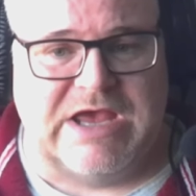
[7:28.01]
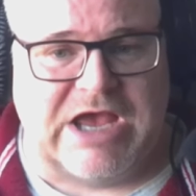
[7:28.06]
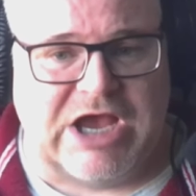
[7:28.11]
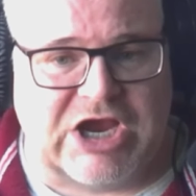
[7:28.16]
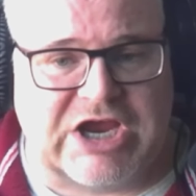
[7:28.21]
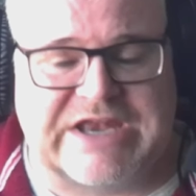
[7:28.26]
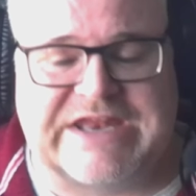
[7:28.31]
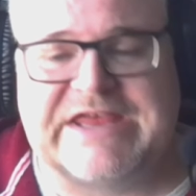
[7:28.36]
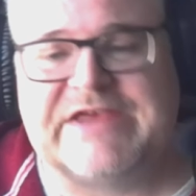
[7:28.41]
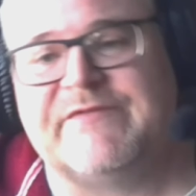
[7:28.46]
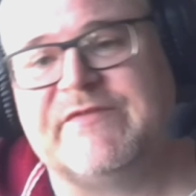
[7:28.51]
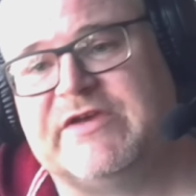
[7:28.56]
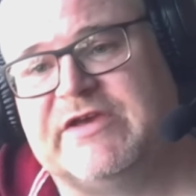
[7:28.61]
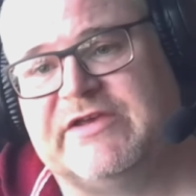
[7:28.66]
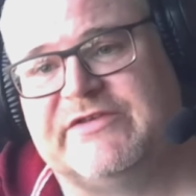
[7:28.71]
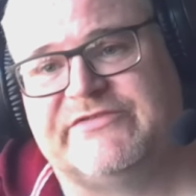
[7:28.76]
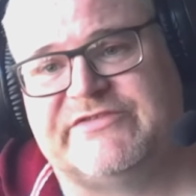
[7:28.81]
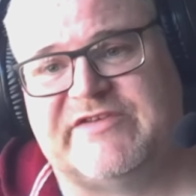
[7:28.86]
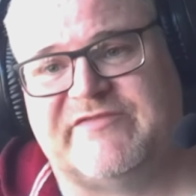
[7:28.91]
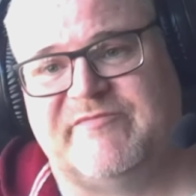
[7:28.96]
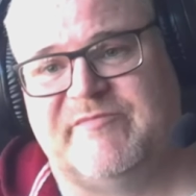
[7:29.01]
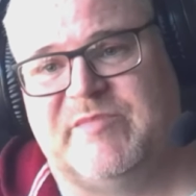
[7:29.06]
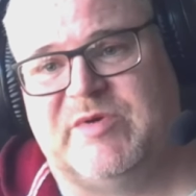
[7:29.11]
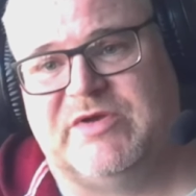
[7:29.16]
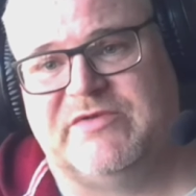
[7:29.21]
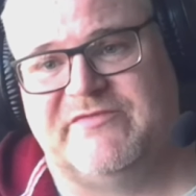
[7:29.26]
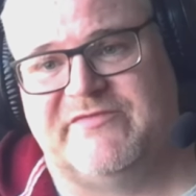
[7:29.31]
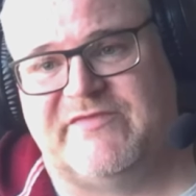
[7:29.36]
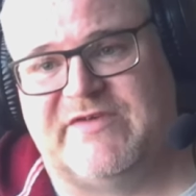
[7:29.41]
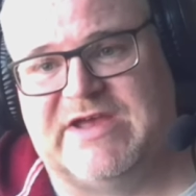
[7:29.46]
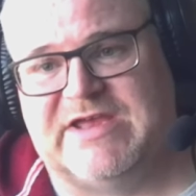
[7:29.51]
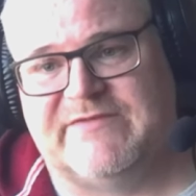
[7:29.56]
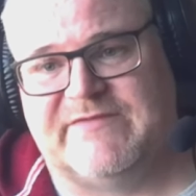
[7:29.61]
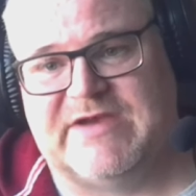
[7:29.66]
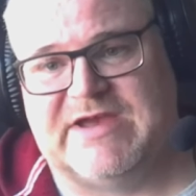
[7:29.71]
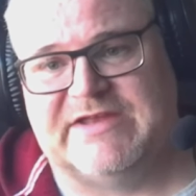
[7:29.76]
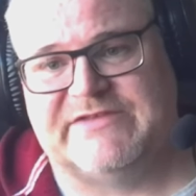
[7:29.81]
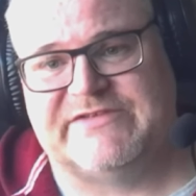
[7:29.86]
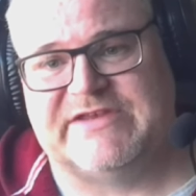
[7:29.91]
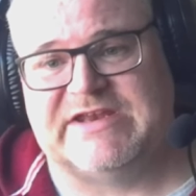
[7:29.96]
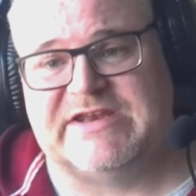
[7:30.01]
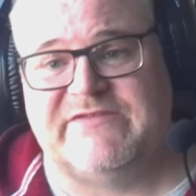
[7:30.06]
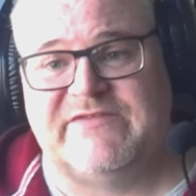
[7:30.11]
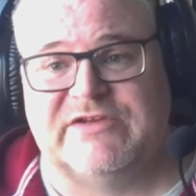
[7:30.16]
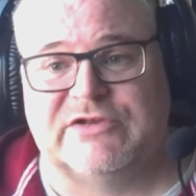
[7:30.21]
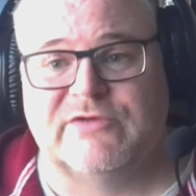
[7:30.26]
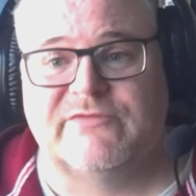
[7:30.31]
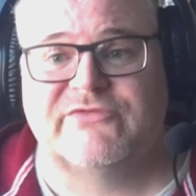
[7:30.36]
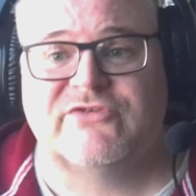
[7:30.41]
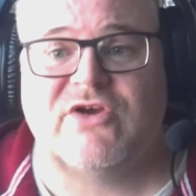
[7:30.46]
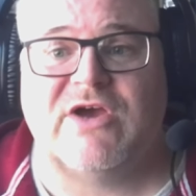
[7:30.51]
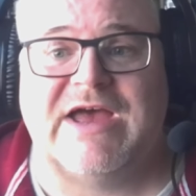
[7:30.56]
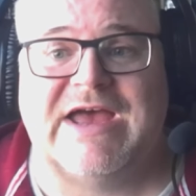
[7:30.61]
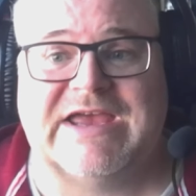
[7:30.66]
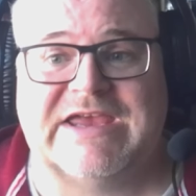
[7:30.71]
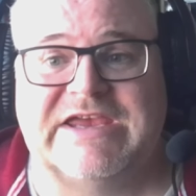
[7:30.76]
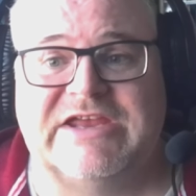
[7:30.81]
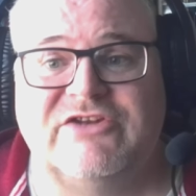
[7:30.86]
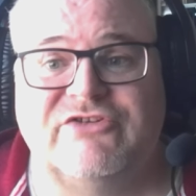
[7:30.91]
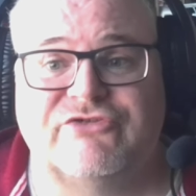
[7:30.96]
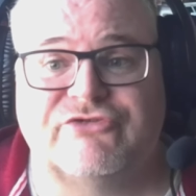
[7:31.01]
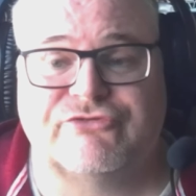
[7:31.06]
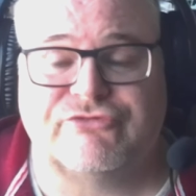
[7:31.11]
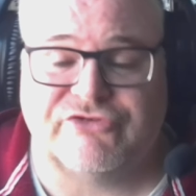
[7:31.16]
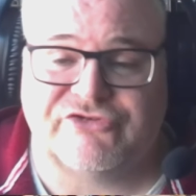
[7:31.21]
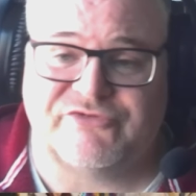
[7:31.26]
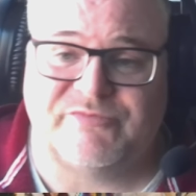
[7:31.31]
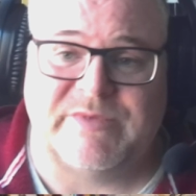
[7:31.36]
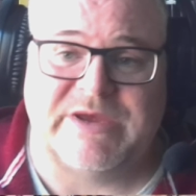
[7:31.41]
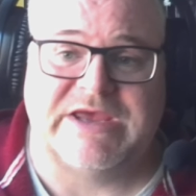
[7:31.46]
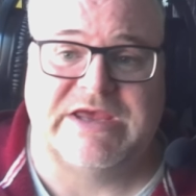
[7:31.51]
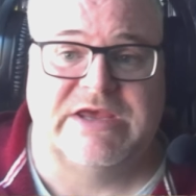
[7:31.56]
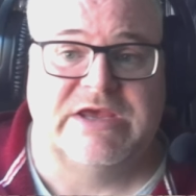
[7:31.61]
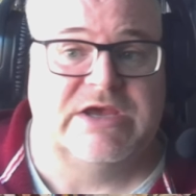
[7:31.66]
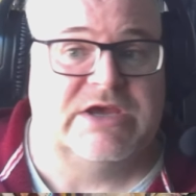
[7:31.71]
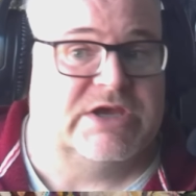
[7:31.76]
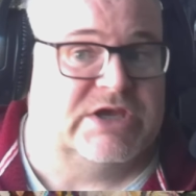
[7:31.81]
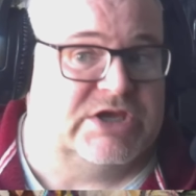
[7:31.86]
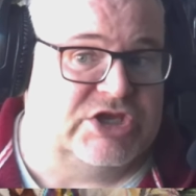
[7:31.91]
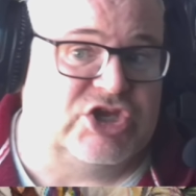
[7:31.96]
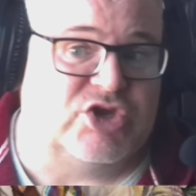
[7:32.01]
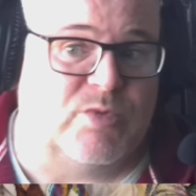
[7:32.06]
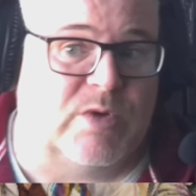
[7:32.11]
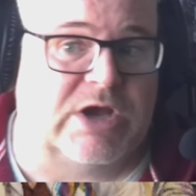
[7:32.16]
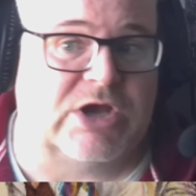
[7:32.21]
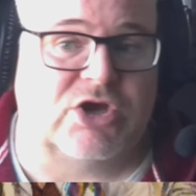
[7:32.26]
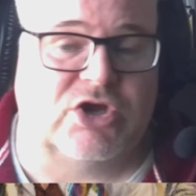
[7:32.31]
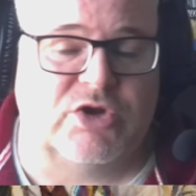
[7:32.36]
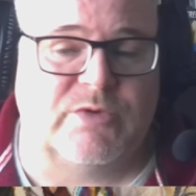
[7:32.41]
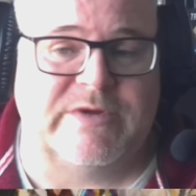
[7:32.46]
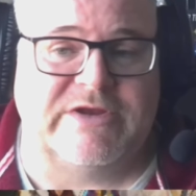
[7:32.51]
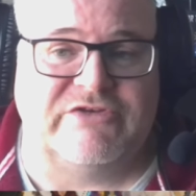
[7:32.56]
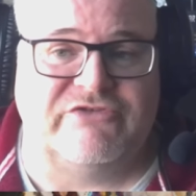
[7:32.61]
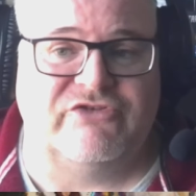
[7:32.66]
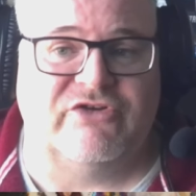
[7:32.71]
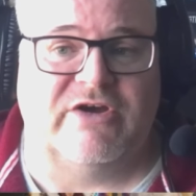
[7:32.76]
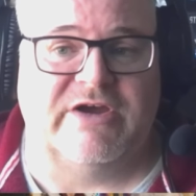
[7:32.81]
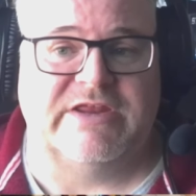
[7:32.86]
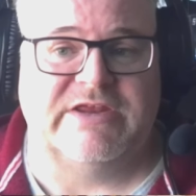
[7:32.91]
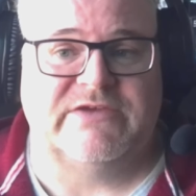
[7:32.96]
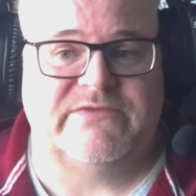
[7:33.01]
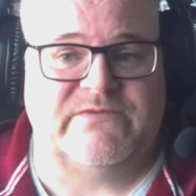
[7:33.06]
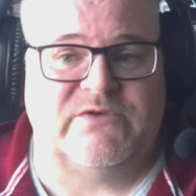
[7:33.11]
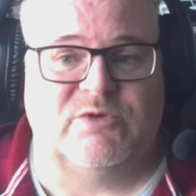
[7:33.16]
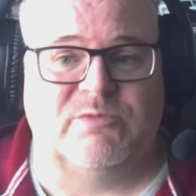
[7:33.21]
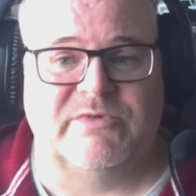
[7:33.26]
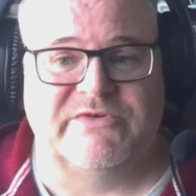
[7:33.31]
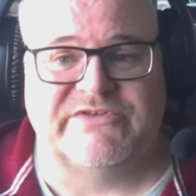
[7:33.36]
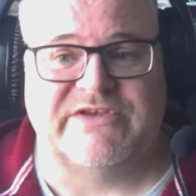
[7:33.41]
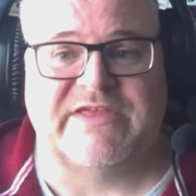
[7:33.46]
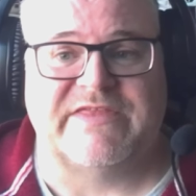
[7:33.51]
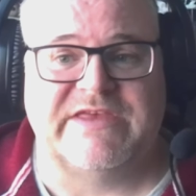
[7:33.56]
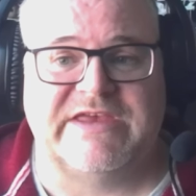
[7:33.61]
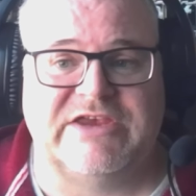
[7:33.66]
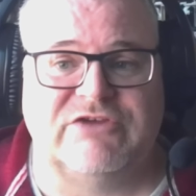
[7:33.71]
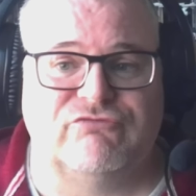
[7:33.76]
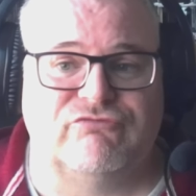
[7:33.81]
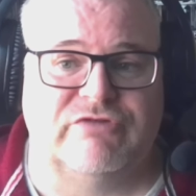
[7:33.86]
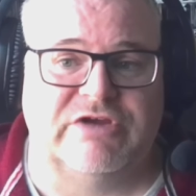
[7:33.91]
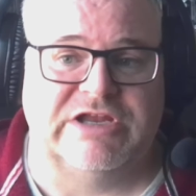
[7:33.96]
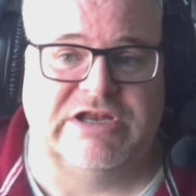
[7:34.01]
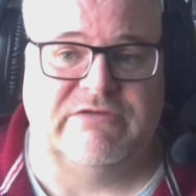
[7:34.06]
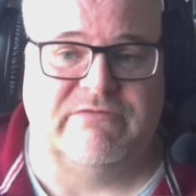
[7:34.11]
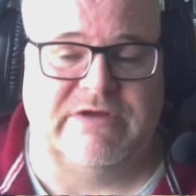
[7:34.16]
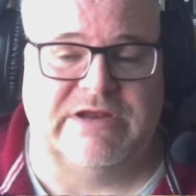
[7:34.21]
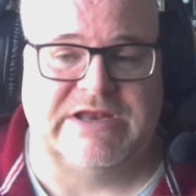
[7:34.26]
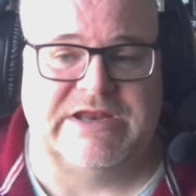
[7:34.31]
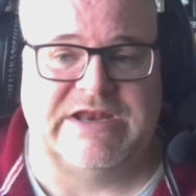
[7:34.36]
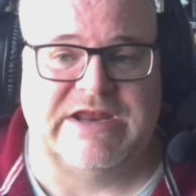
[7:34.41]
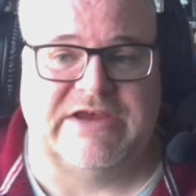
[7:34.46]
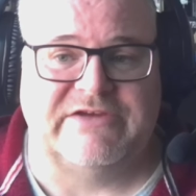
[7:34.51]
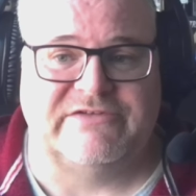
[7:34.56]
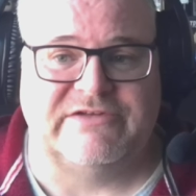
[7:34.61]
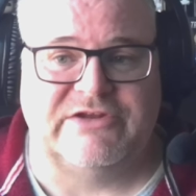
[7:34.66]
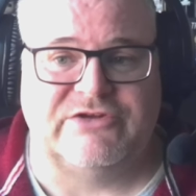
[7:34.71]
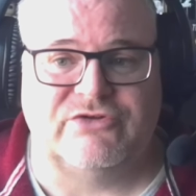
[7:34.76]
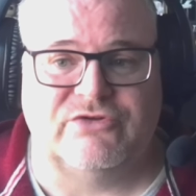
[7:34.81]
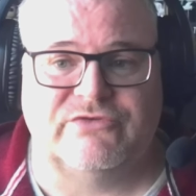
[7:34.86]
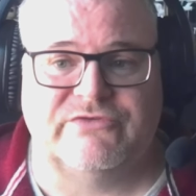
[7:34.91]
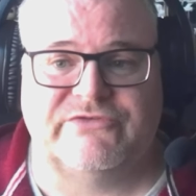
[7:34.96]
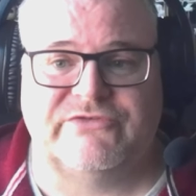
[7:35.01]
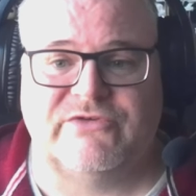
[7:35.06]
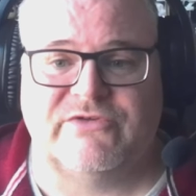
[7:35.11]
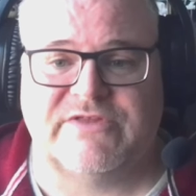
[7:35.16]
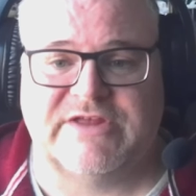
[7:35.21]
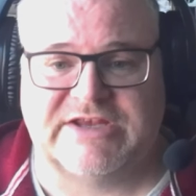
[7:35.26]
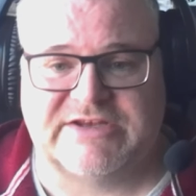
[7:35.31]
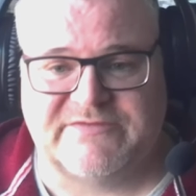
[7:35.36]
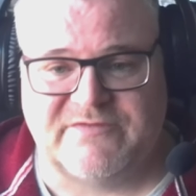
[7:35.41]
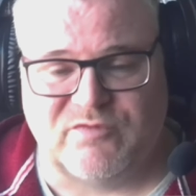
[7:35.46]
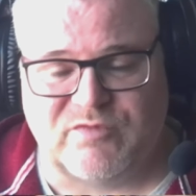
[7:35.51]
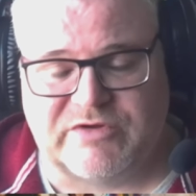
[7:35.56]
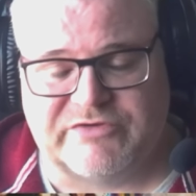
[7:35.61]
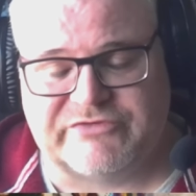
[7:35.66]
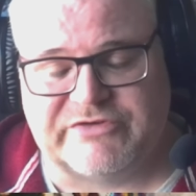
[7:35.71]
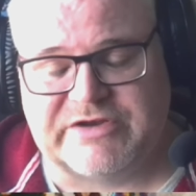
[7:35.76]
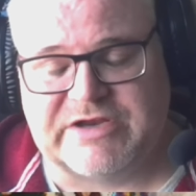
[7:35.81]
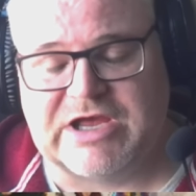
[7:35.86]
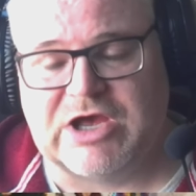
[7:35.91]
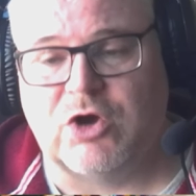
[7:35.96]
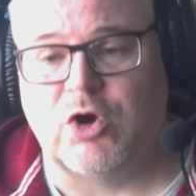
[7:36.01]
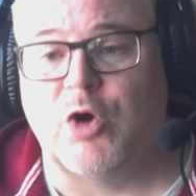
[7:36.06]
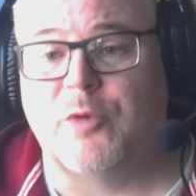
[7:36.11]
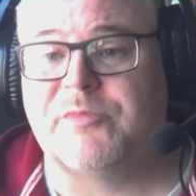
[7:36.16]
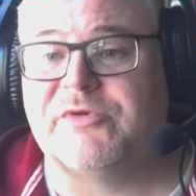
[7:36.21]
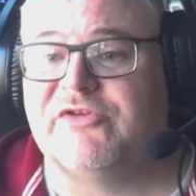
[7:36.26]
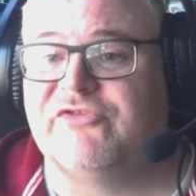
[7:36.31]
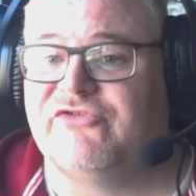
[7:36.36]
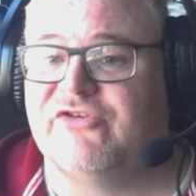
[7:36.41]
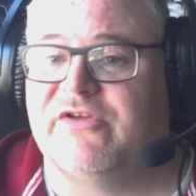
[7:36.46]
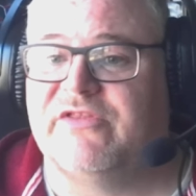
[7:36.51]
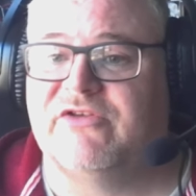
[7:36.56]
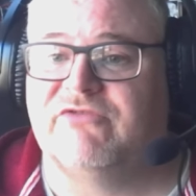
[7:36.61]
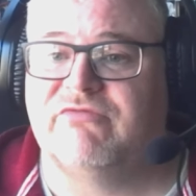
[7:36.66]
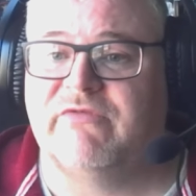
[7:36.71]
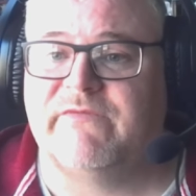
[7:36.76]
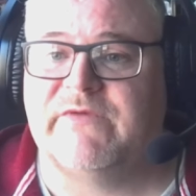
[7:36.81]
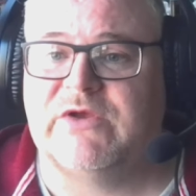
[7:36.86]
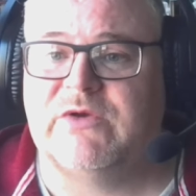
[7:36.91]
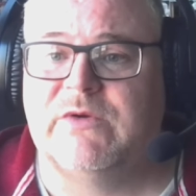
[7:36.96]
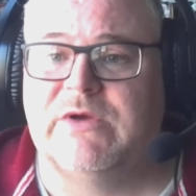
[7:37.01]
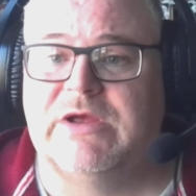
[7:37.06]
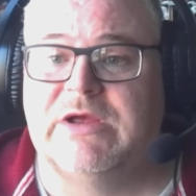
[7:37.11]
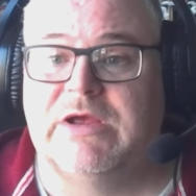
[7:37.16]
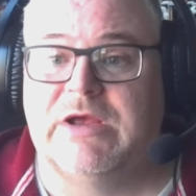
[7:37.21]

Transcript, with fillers: I'm going to give it a 7.5 out of 10. If you love Scott Adkins, trust me, you are going to enjoy this film because I think it's really, really nicely done. So thanks for watching. I hope you enjoyed this review.